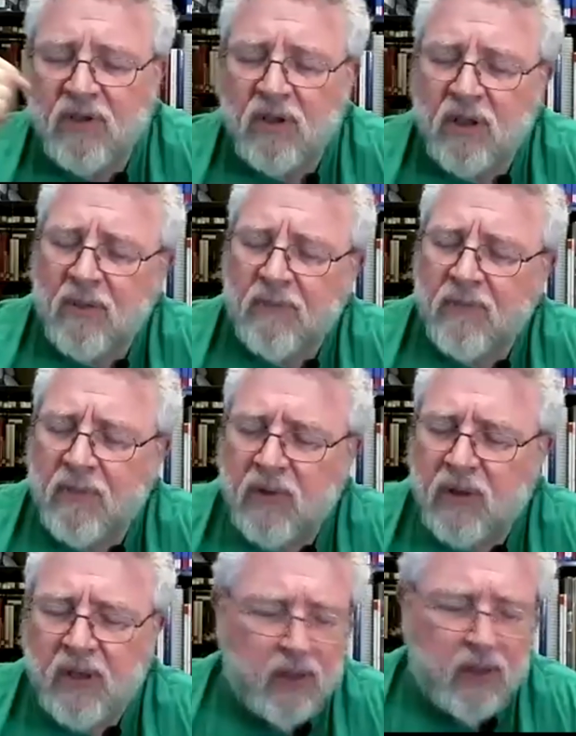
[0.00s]
look up
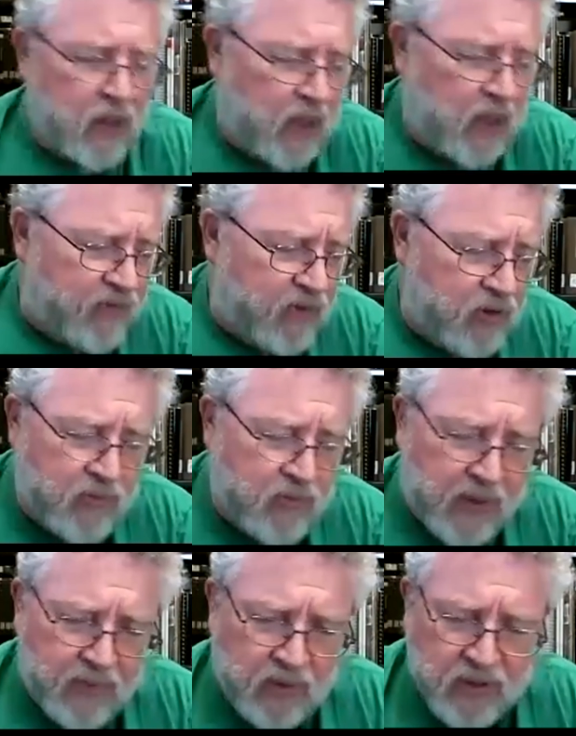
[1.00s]
the, I'll have to use
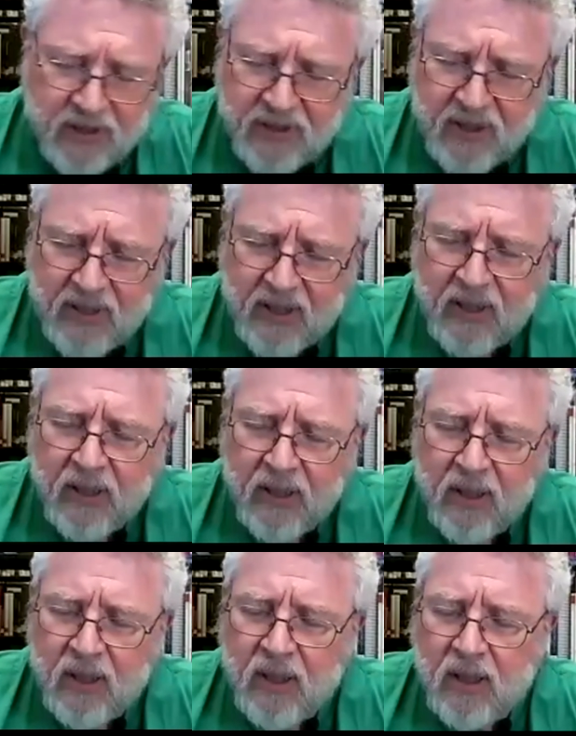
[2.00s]
my book to see,
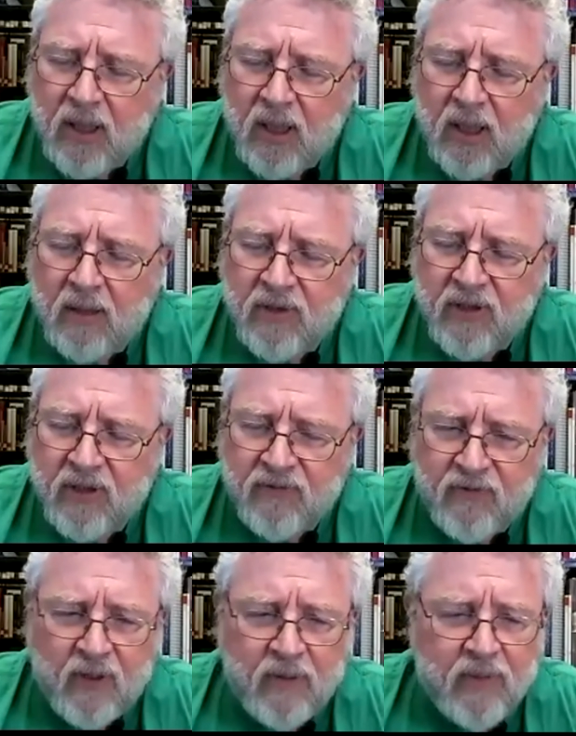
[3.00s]
um, to
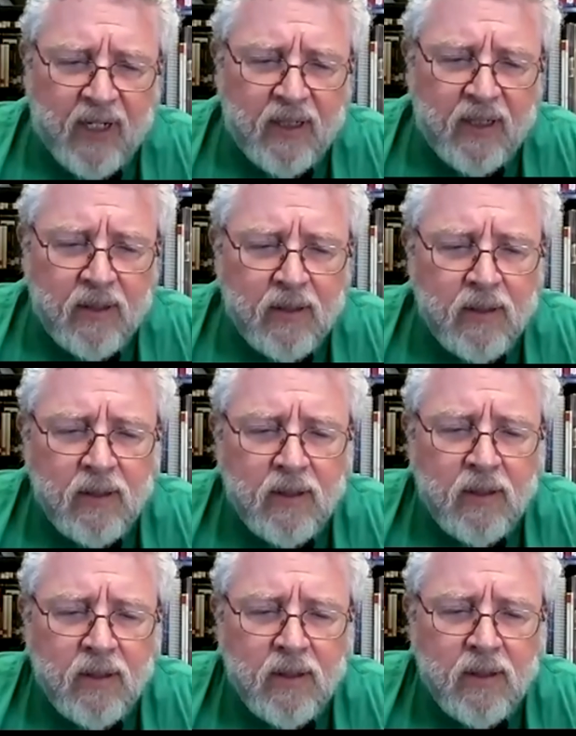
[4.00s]
confirm that.
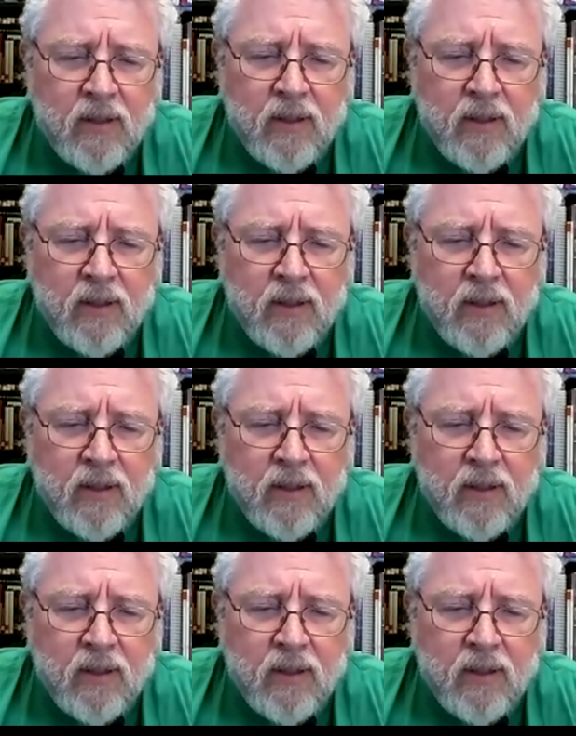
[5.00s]
And